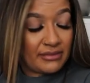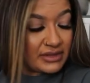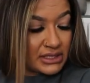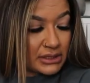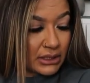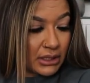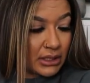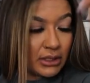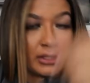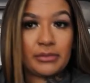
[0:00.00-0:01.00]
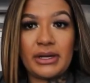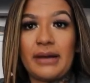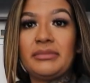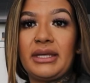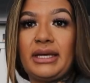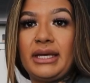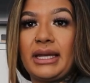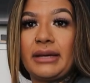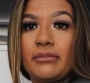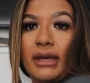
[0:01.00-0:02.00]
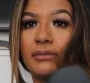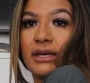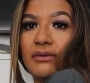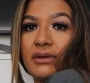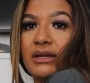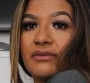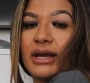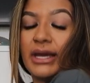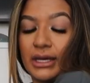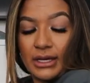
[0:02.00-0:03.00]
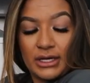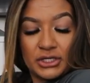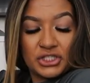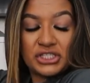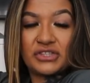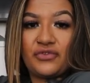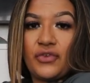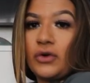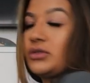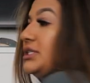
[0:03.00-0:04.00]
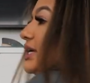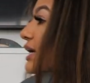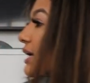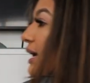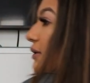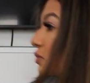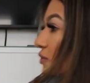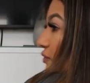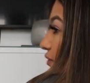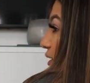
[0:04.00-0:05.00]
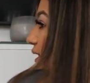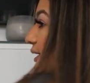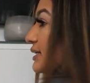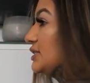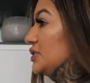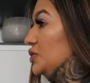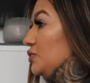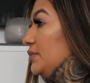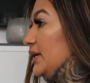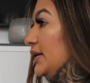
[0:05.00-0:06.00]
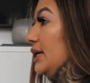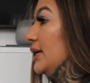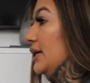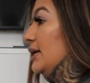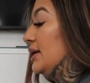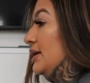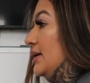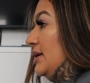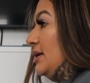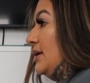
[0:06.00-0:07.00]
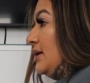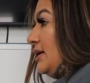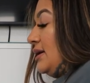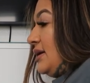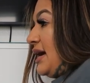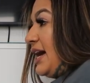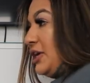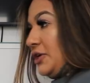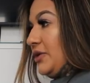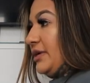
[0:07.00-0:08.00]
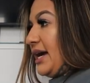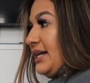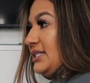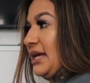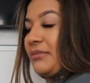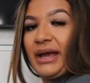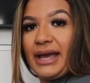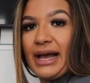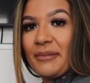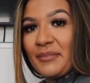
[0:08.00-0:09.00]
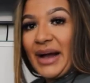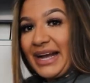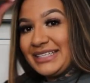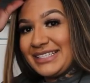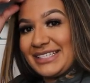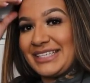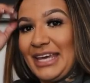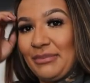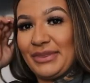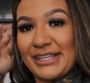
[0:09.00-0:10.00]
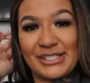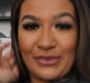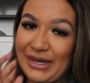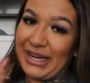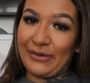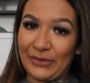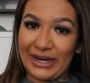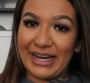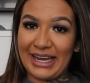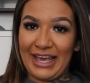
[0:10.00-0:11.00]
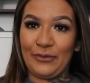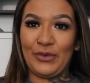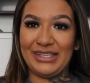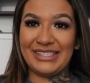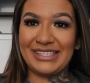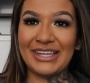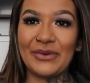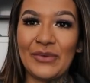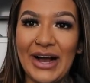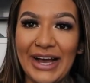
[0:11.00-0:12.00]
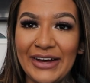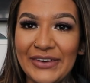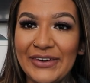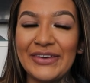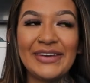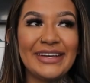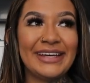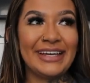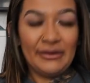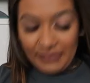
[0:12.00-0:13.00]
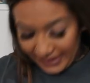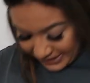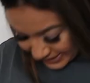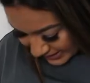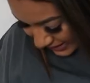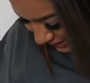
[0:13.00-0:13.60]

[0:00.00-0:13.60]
if it's the color, but I'm thinking like maybe even if I just fold it, I won't feel like it's too big. I don't know guys, I might I might just keep this one and wear it like once in a while because